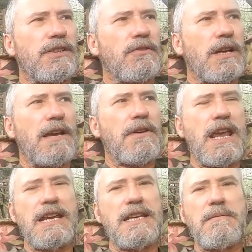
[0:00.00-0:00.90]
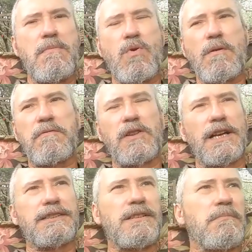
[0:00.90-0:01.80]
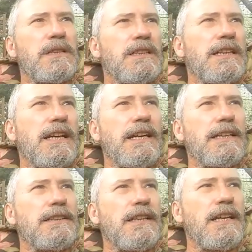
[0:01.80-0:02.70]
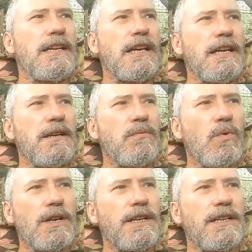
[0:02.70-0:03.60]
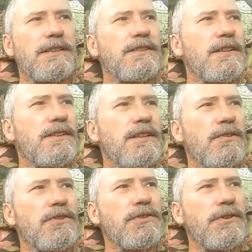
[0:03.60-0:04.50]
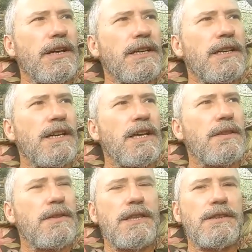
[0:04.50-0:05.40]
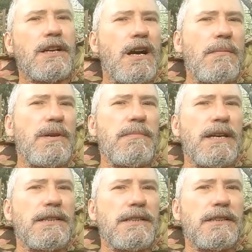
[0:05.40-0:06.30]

They don't have any more flexibility in, in, in what it is that they're doing than the common man